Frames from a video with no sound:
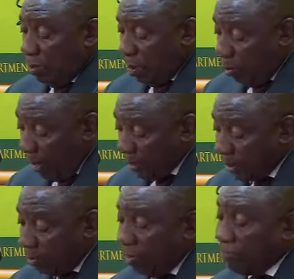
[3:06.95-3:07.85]
We want
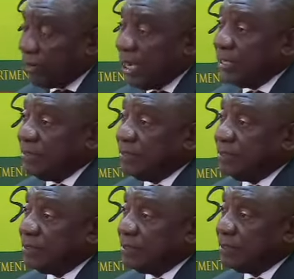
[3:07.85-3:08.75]
our
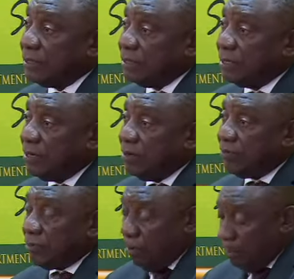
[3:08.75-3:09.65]
friends
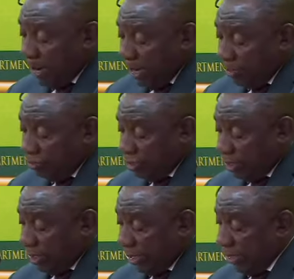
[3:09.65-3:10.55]
from
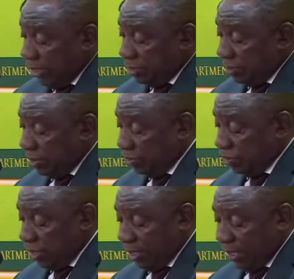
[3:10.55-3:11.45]
Malaysia and
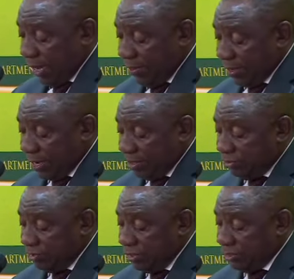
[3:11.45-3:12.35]
Indonesia and other
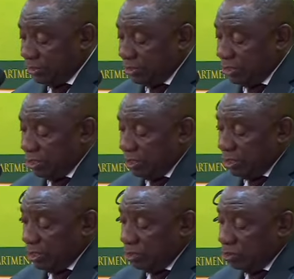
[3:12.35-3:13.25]
countries
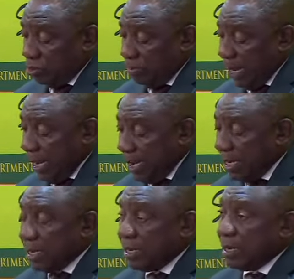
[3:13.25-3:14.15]
to
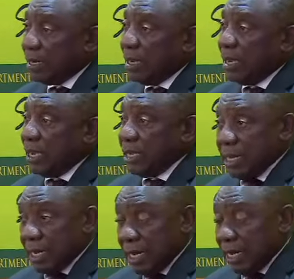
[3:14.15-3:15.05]
make a
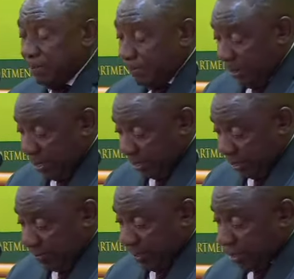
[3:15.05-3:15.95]
yearly
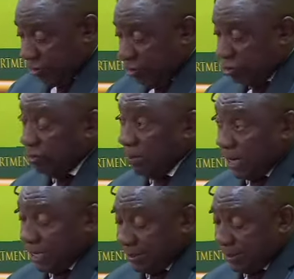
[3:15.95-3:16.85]
pilgrimage to
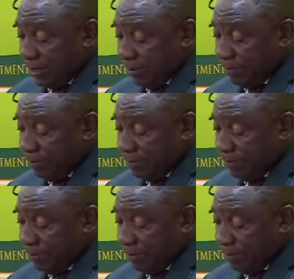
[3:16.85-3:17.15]
Makassar.